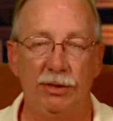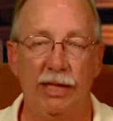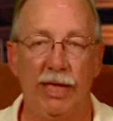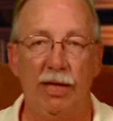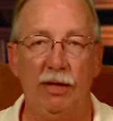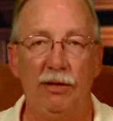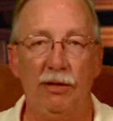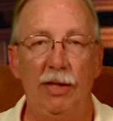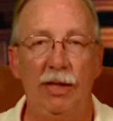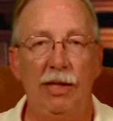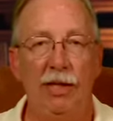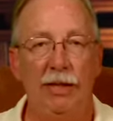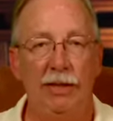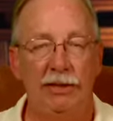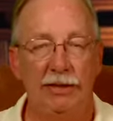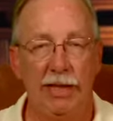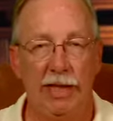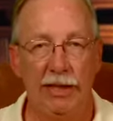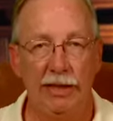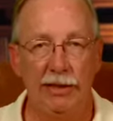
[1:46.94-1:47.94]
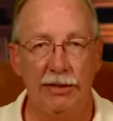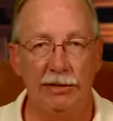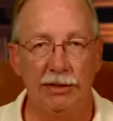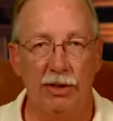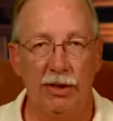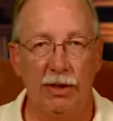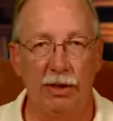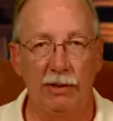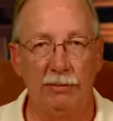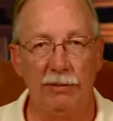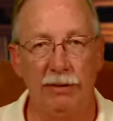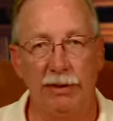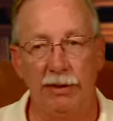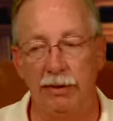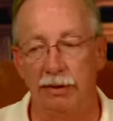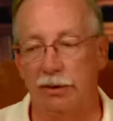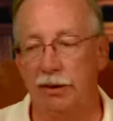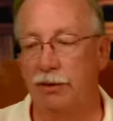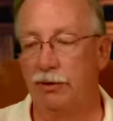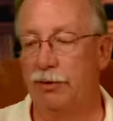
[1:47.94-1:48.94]
and how Titus ought to be in a
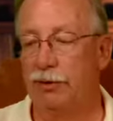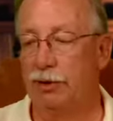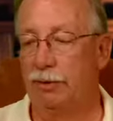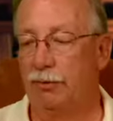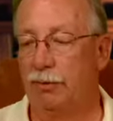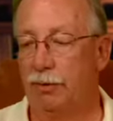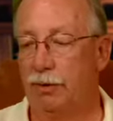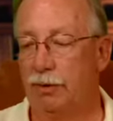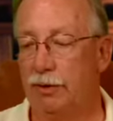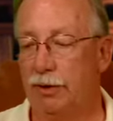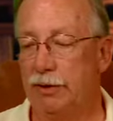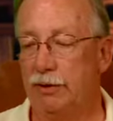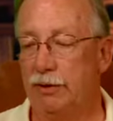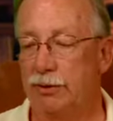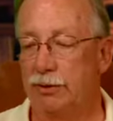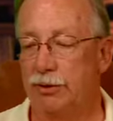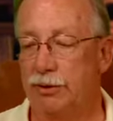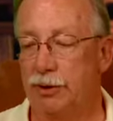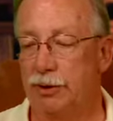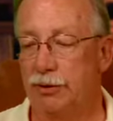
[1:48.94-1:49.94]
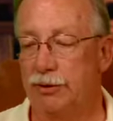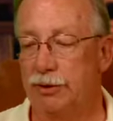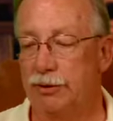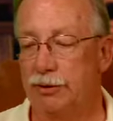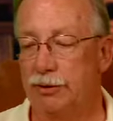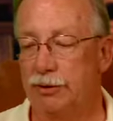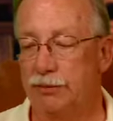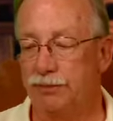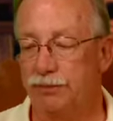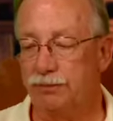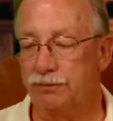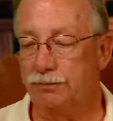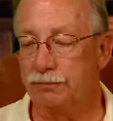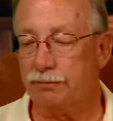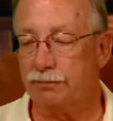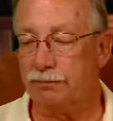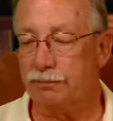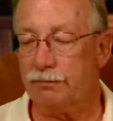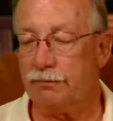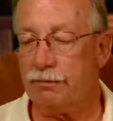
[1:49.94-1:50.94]
leadership role in those churches.
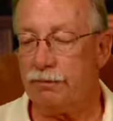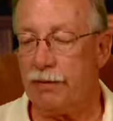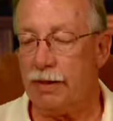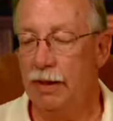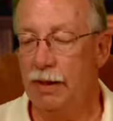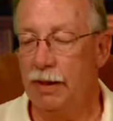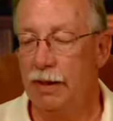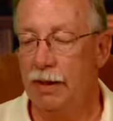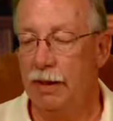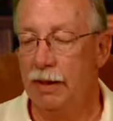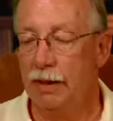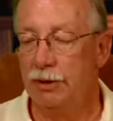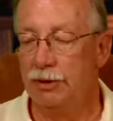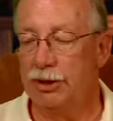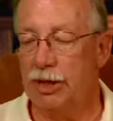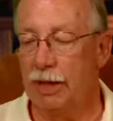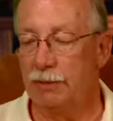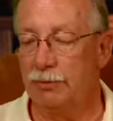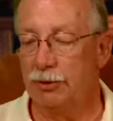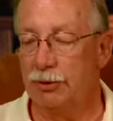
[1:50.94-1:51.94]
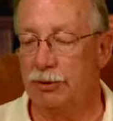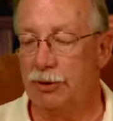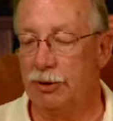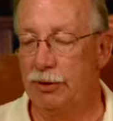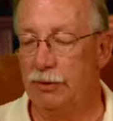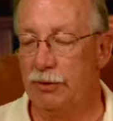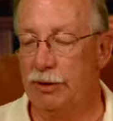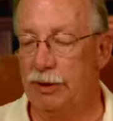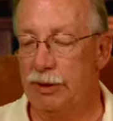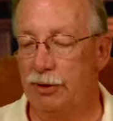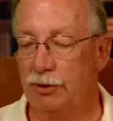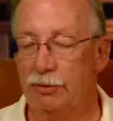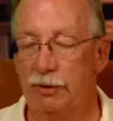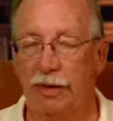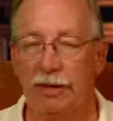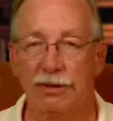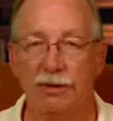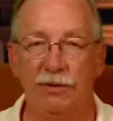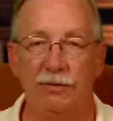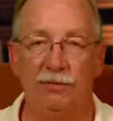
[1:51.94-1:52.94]
Chapter 2, he
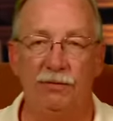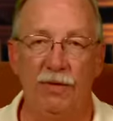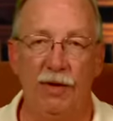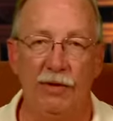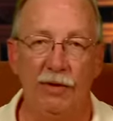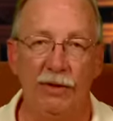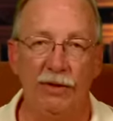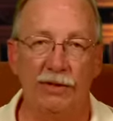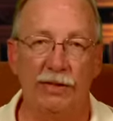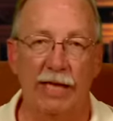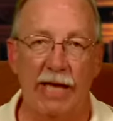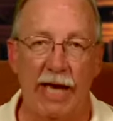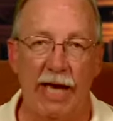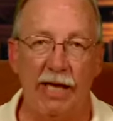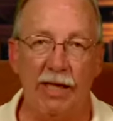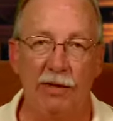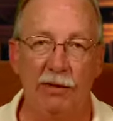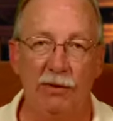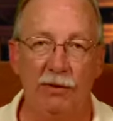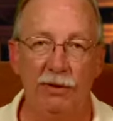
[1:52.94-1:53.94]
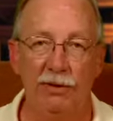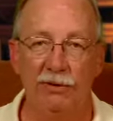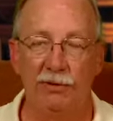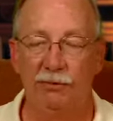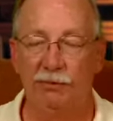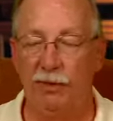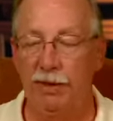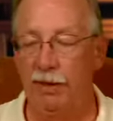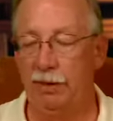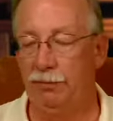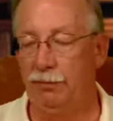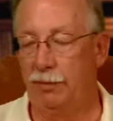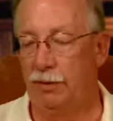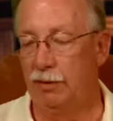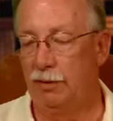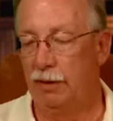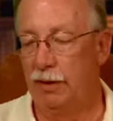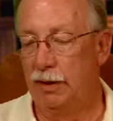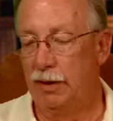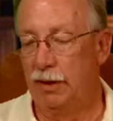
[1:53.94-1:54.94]
addresses various categories of
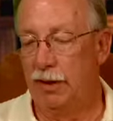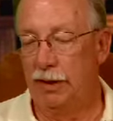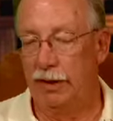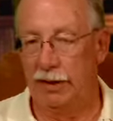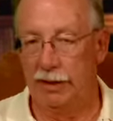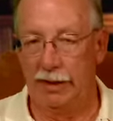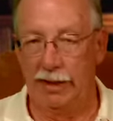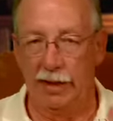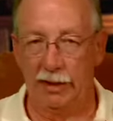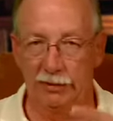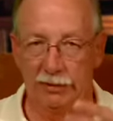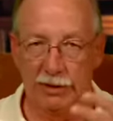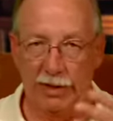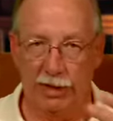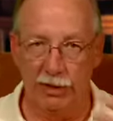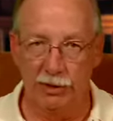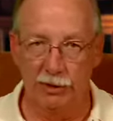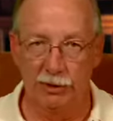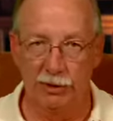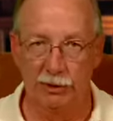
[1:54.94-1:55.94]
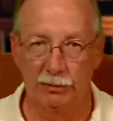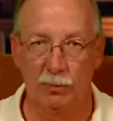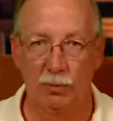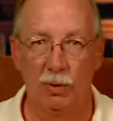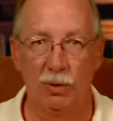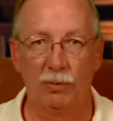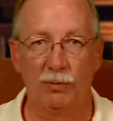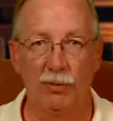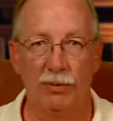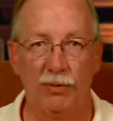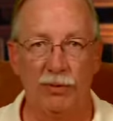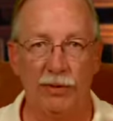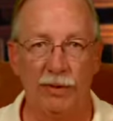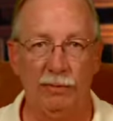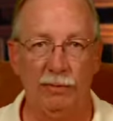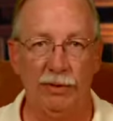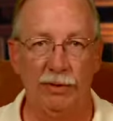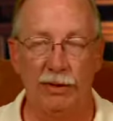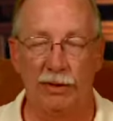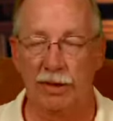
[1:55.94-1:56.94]
people and how Titus should work with
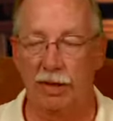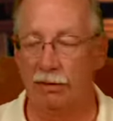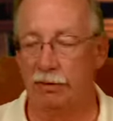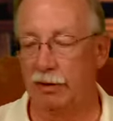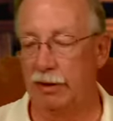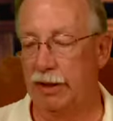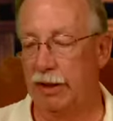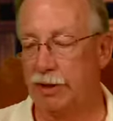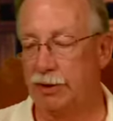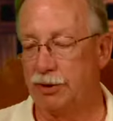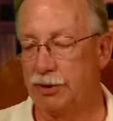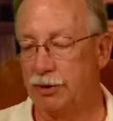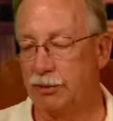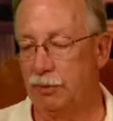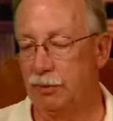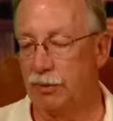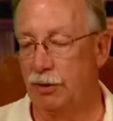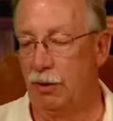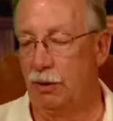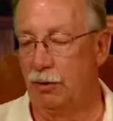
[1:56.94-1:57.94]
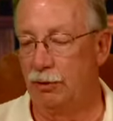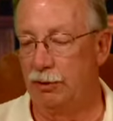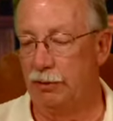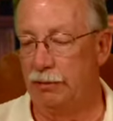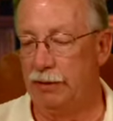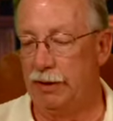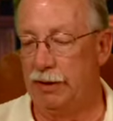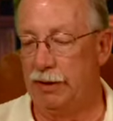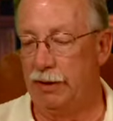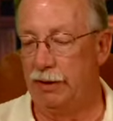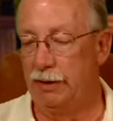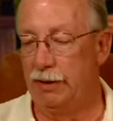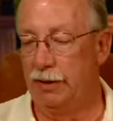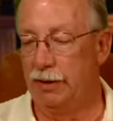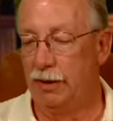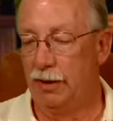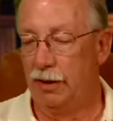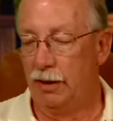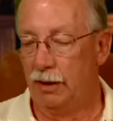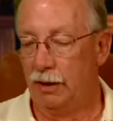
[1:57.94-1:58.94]
them in the congregations, with older men,
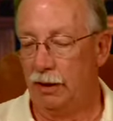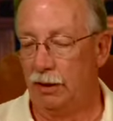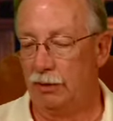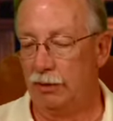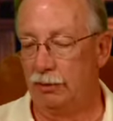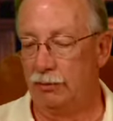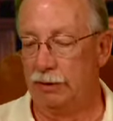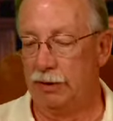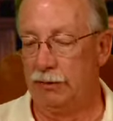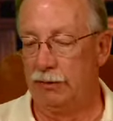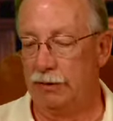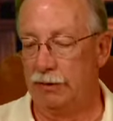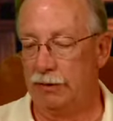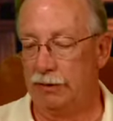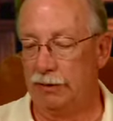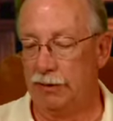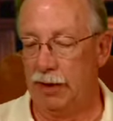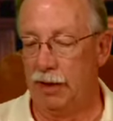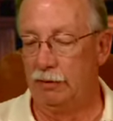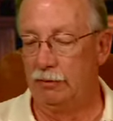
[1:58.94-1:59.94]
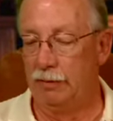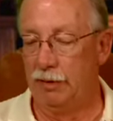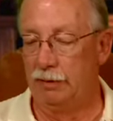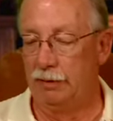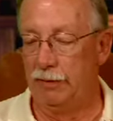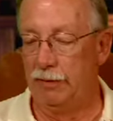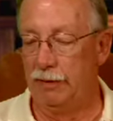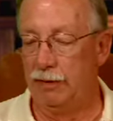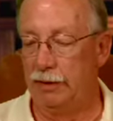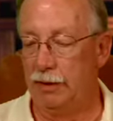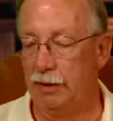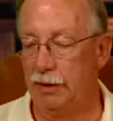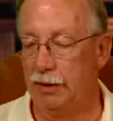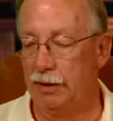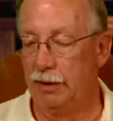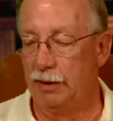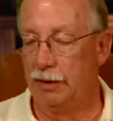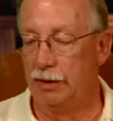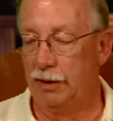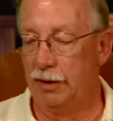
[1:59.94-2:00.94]
older women,
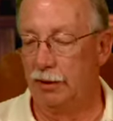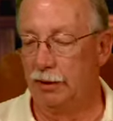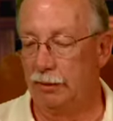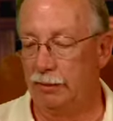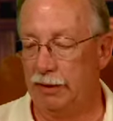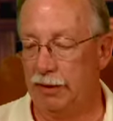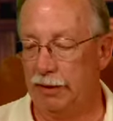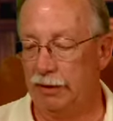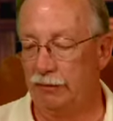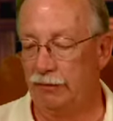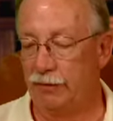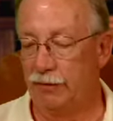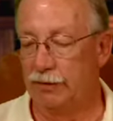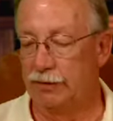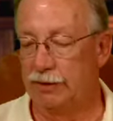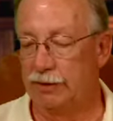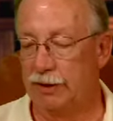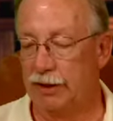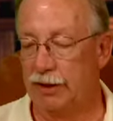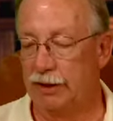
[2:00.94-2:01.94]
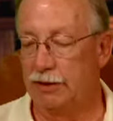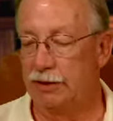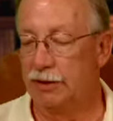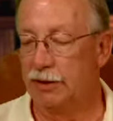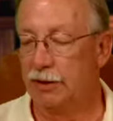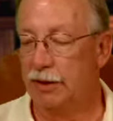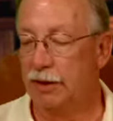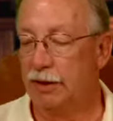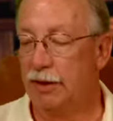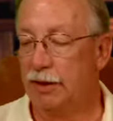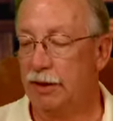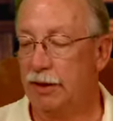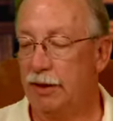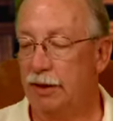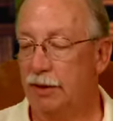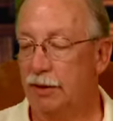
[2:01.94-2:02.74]
younger men in verse 6. He